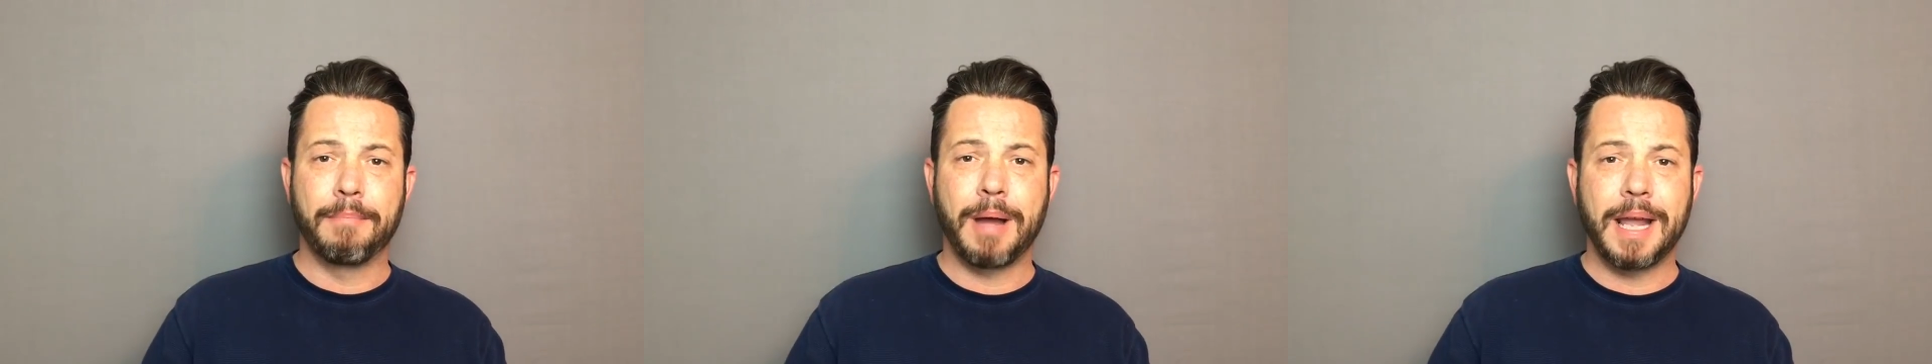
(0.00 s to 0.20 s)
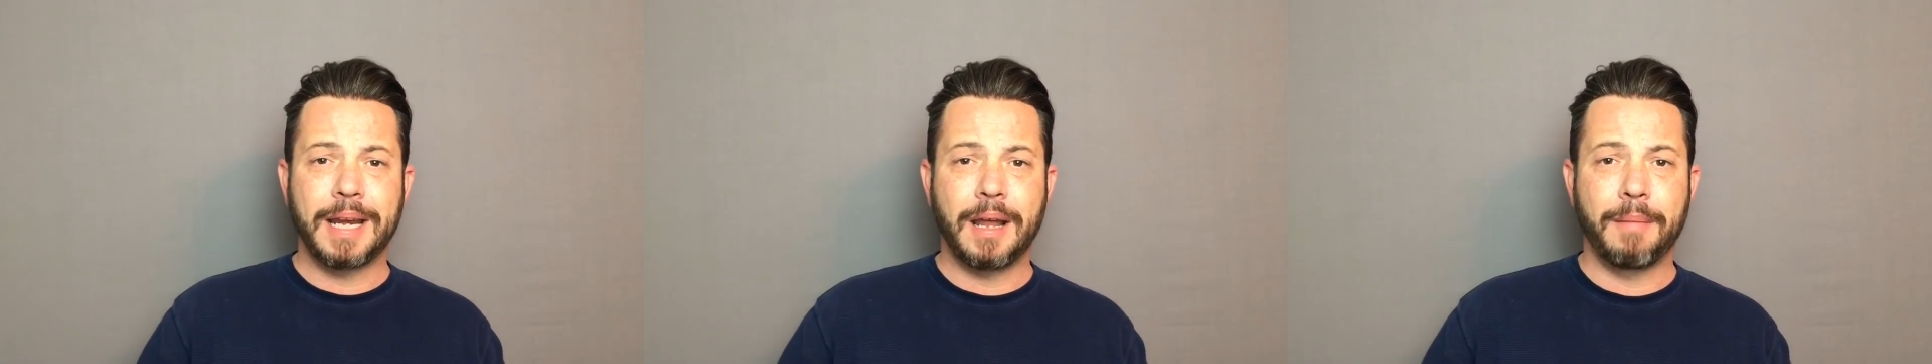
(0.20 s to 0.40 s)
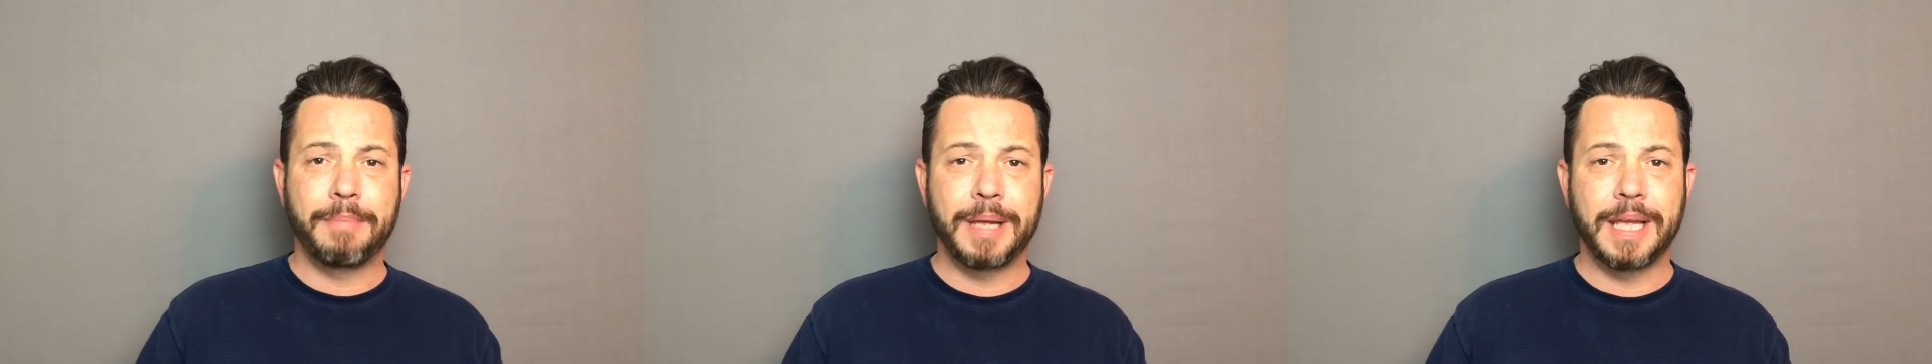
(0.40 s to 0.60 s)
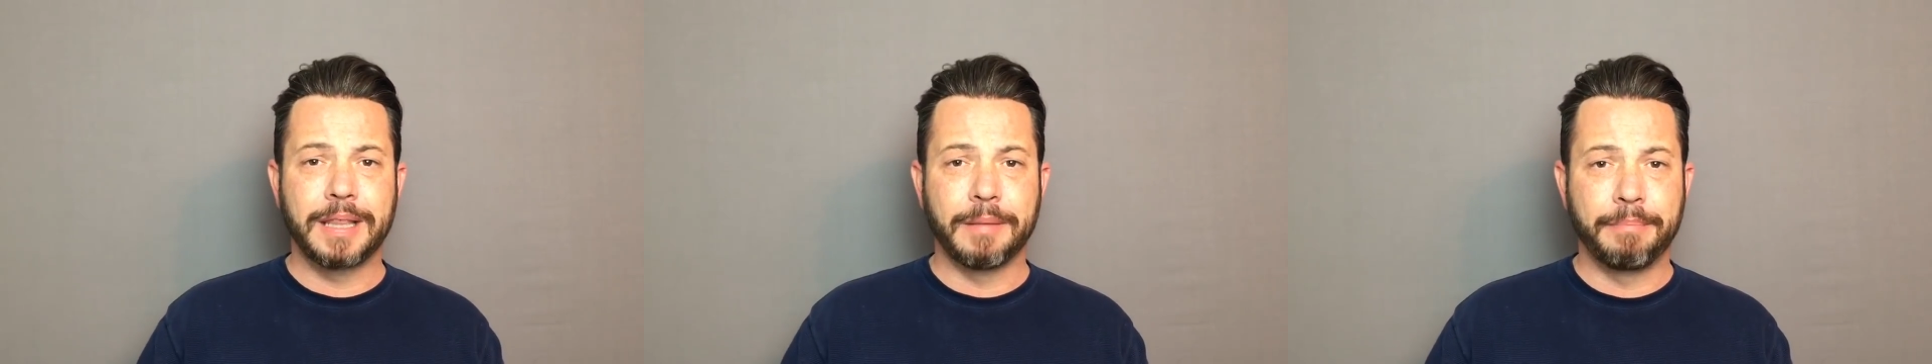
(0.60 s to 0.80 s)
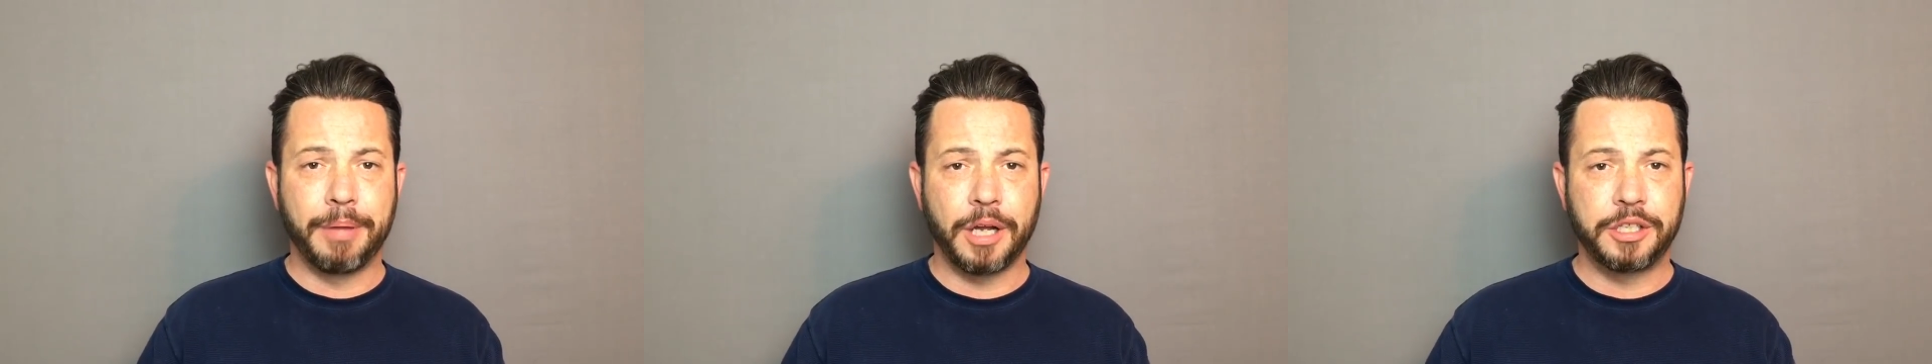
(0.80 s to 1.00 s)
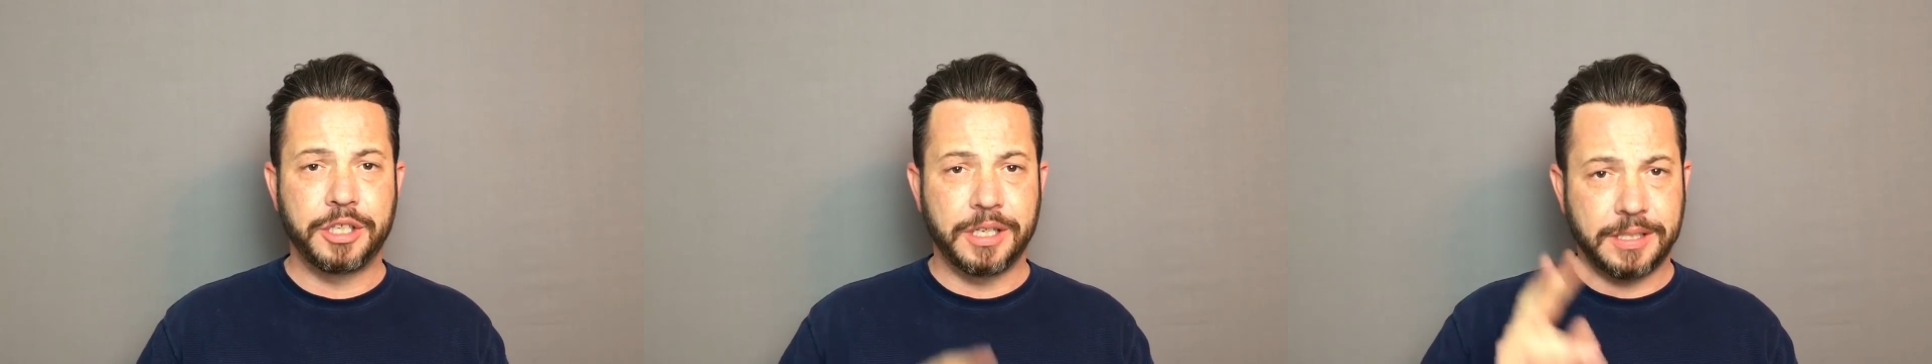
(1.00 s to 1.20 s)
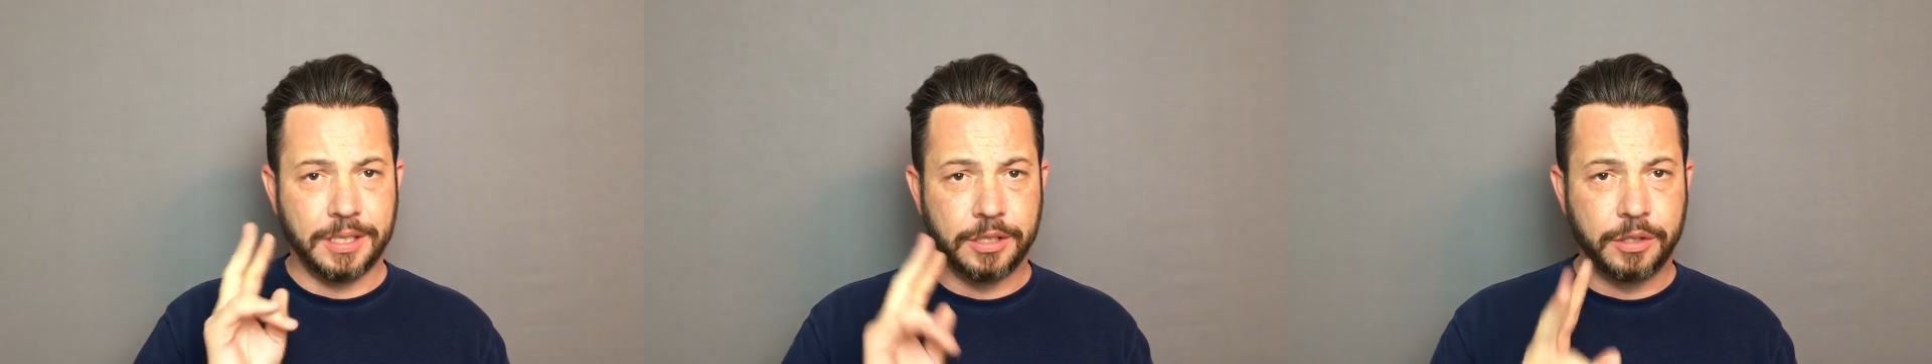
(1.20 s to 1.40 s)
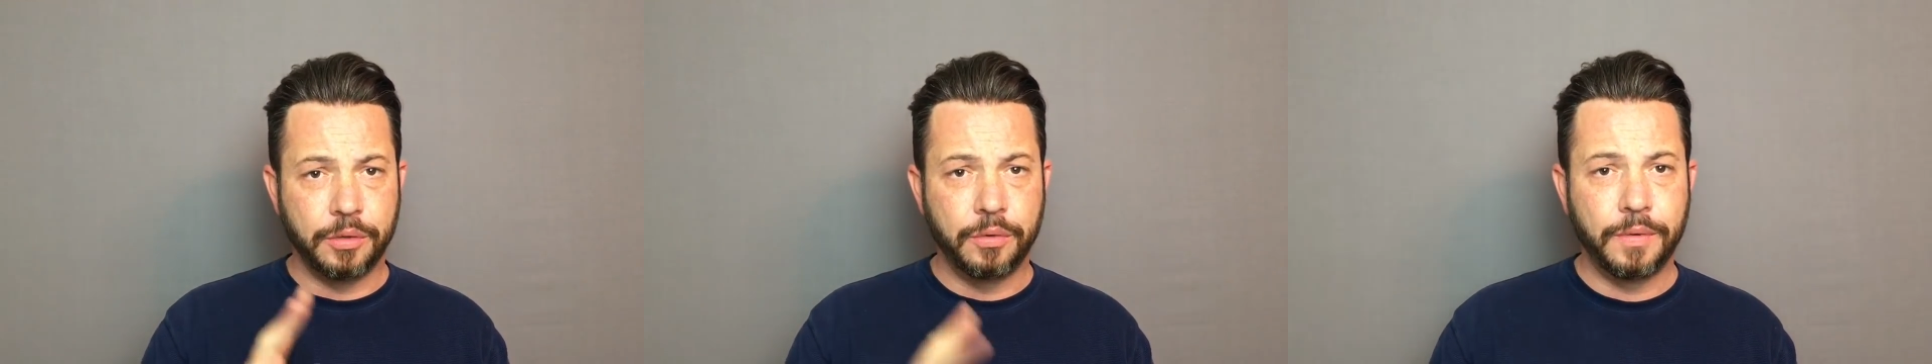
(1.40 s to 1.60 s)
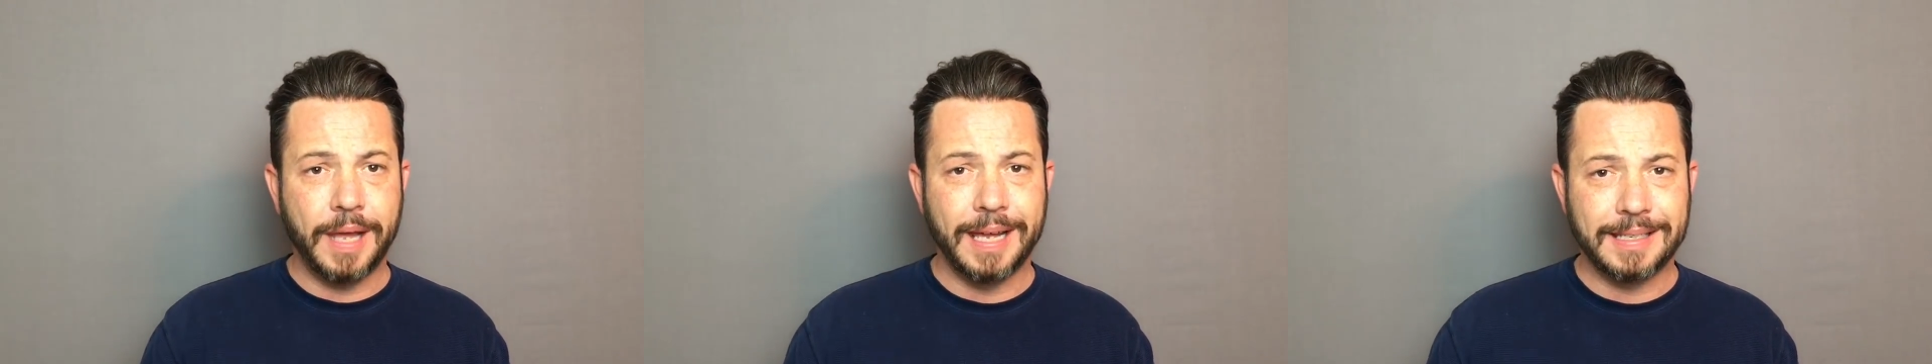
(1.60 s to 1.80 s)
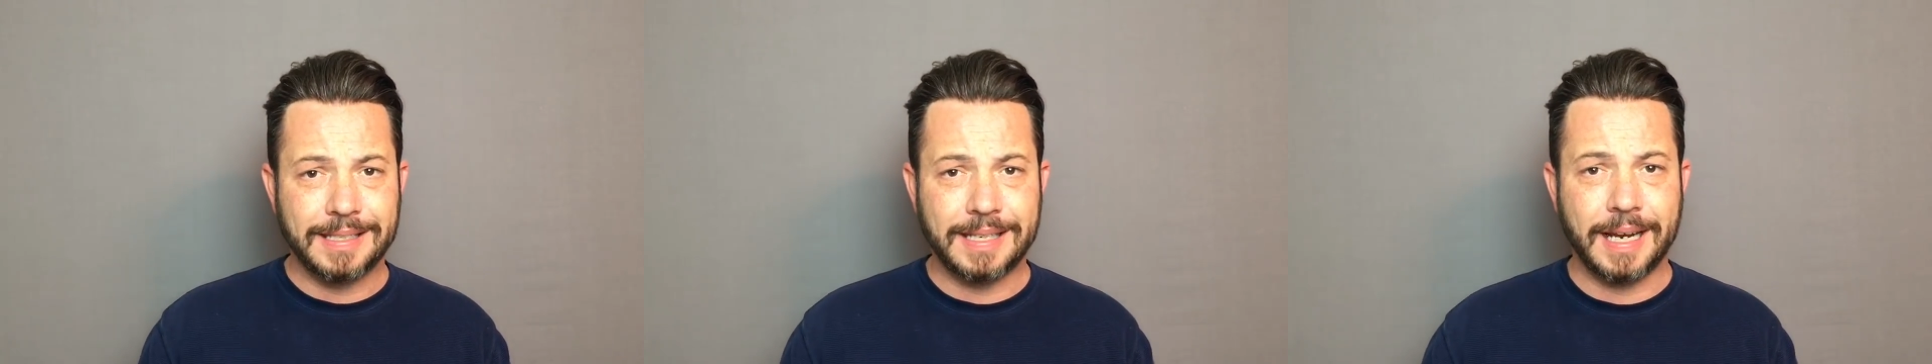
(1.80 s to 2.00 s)
it might not be in the budget to do
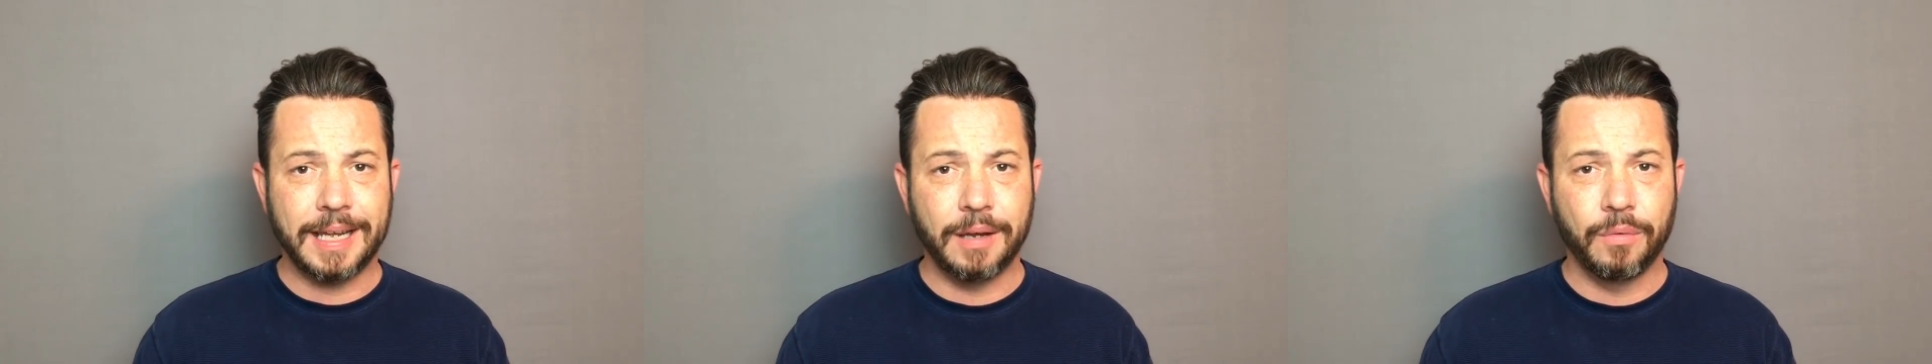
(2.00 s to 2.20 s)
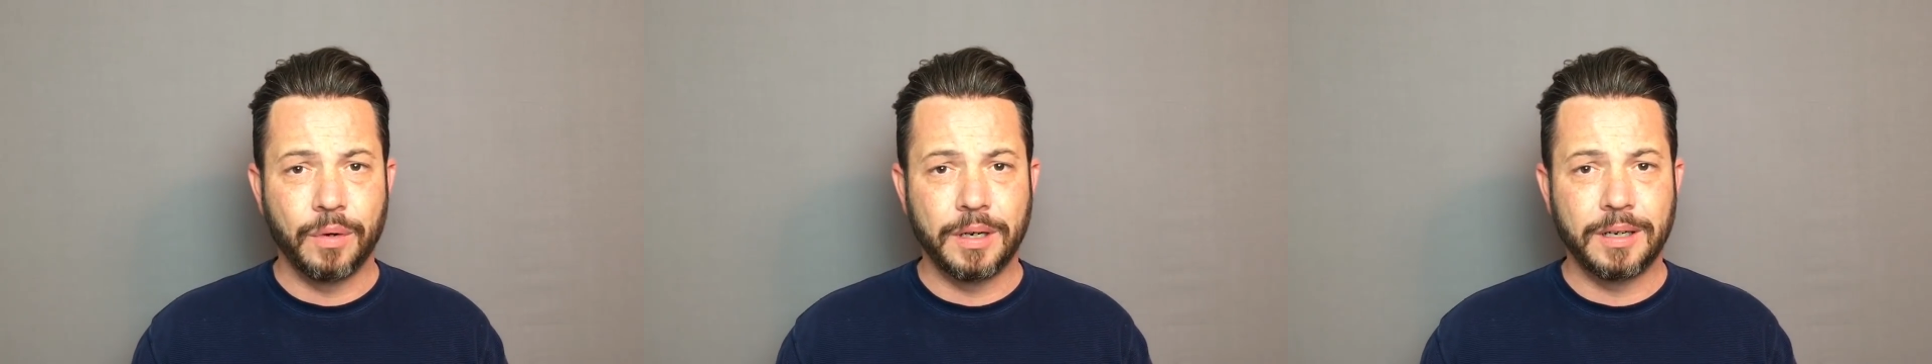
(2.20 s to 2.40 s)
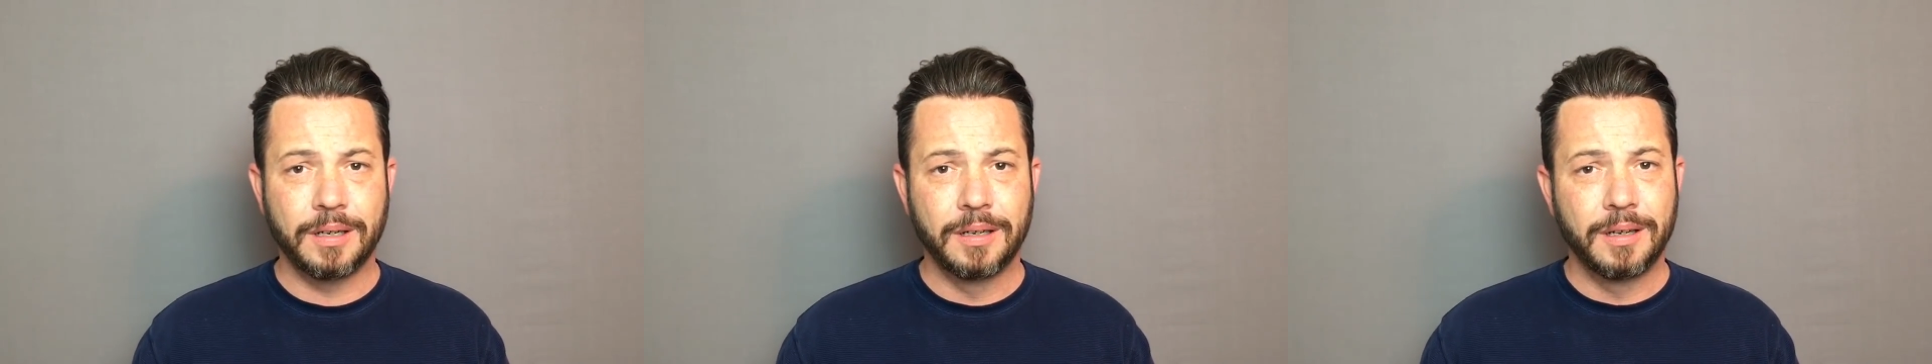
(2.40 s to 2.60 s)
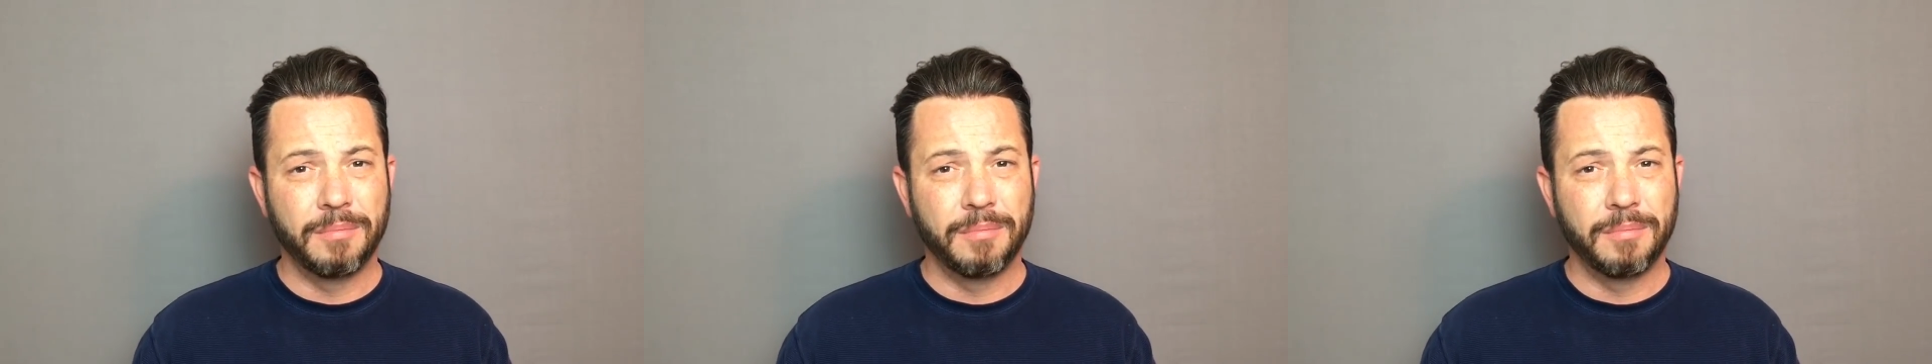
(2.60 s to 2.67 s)
that second one,